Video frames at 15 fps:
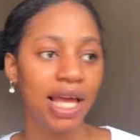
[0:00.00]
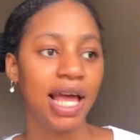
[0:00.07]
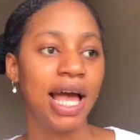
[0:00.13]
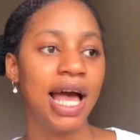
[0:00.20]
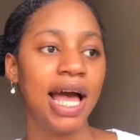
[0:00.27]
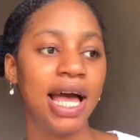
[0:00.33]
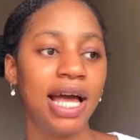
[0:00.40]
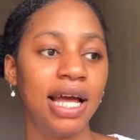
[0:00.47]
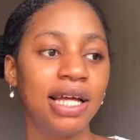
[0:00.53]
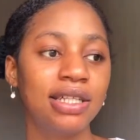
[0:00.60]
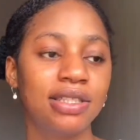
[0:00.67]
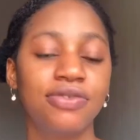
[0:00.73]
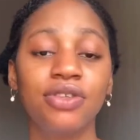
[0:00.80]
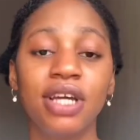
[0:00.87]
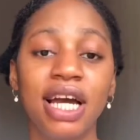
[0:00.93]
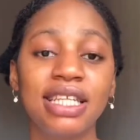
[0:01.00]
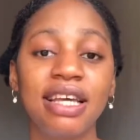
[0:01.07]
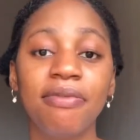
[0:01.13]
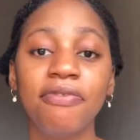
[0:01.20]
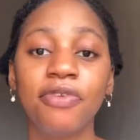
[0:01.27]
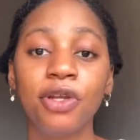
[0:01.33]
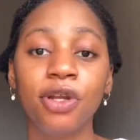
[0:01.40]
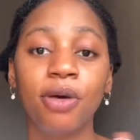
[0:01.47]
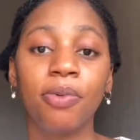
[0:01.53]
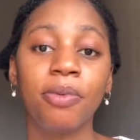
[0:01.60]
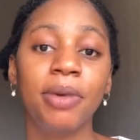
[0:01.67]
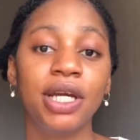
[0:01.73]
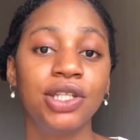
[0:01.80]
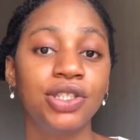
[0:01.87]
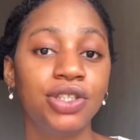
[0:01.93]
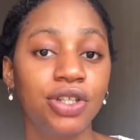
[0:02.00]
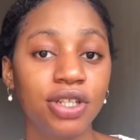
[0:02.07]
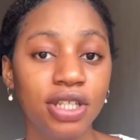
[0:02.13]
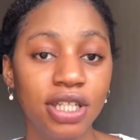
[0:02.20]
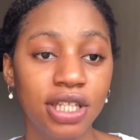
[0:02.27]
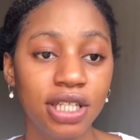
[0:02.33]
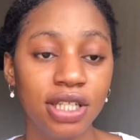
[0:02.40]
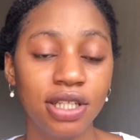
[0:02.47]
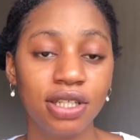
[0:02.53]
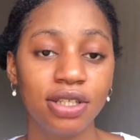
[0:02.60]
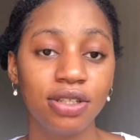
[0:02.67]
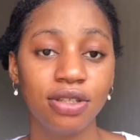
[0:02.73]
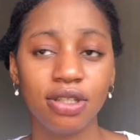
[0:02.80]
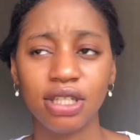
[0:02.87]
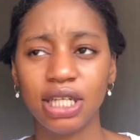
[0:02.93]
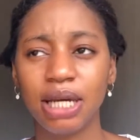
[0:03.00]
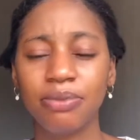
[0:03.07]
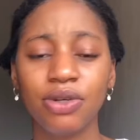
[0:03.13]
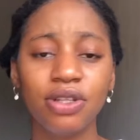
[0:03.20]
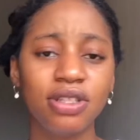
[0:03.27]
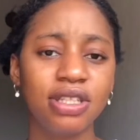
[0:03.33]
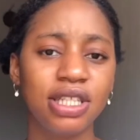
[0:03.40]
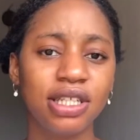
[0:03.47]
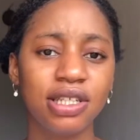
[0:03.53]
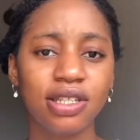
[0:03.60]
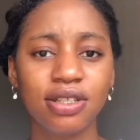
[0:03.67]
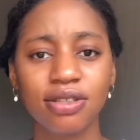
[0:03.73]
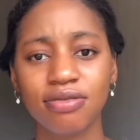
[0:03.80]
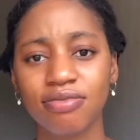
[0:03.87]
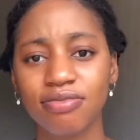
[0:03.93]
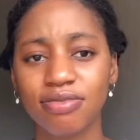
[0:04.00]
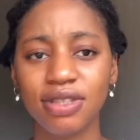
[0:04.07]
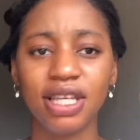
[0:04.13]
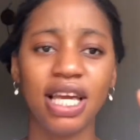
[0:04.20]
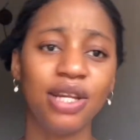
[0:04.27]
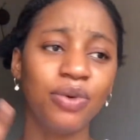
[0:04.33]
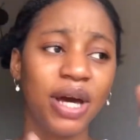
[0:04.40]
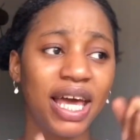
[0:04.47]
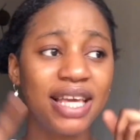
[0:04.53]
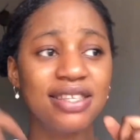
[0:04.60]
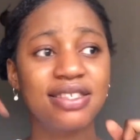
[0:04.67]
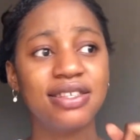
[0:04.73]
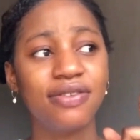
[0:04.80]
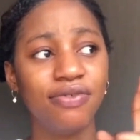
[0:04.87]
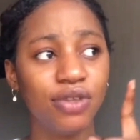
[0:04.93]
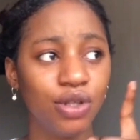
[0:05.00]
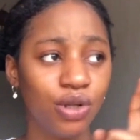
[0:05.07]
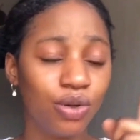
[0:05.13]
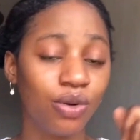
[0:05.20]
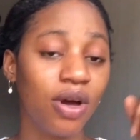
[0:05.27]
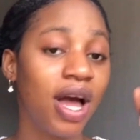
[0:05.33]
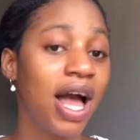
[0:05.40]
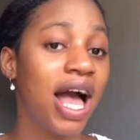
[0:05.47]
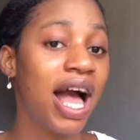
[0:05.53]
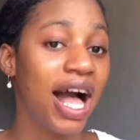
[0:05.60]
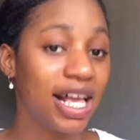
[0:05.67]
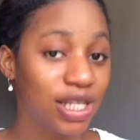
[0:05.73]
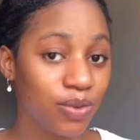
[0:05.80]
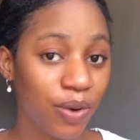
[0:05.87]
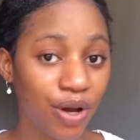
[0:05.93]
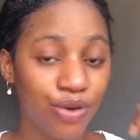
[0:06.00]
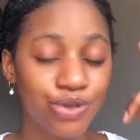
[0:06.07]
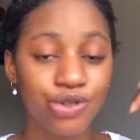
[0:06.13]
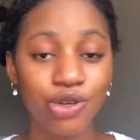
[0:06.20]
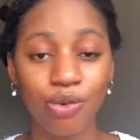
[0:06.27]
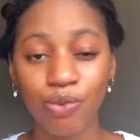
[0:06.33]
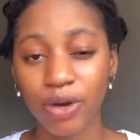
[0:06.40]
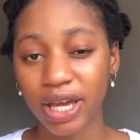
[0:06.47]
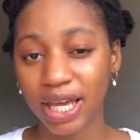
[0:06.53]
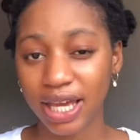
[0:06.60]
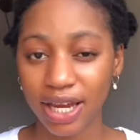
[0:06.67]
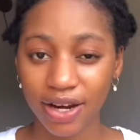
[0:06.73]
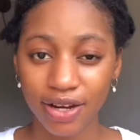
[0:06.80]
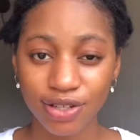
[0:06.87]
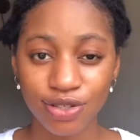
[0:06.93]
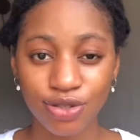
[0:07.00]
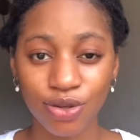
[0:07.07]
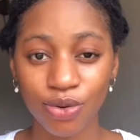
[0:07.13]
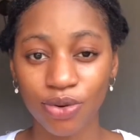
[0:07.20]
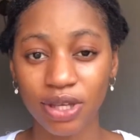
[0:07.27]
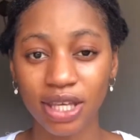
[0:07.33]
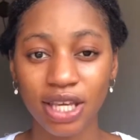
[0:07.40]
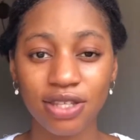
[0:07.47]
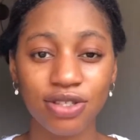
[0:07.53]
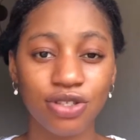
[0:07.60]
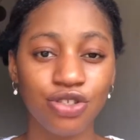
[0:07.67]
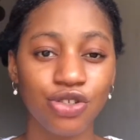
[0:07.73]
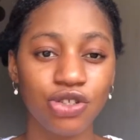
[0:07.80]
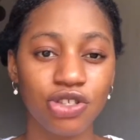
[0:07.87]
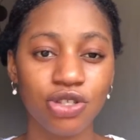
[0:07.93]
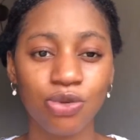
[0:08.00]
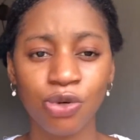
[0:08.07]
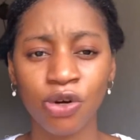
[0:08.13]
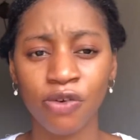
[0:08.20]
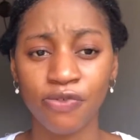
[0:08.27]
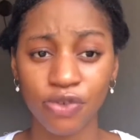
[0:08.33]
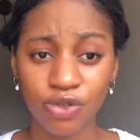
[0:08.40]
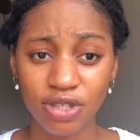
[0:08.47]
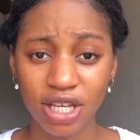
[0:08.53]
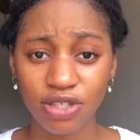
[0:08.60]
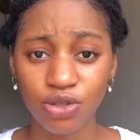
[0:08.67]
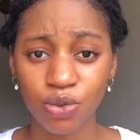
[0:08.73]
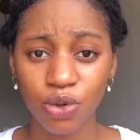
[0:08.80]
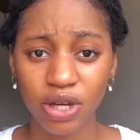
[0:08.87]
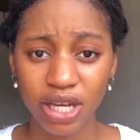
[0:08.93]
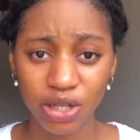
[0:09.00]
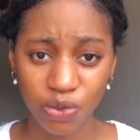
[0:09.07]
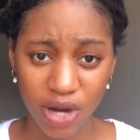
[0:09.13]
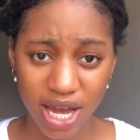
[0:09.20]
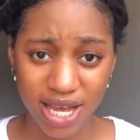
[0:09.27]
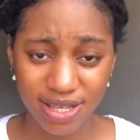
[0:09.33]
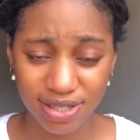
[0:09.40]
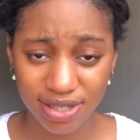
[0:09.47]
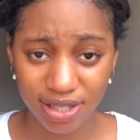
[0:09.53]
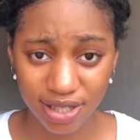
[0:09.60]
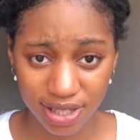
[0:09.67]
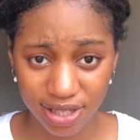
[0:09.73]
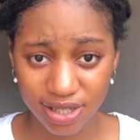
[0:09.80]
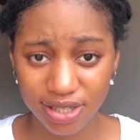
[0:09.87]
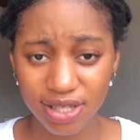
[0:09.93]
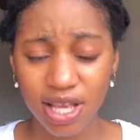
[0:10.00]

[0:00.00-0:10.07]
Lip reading: and if you guys have been following up on my journey, I'm gonna link the NYSC video as well somewhere here, so in case you're still confused as to what NYSC is,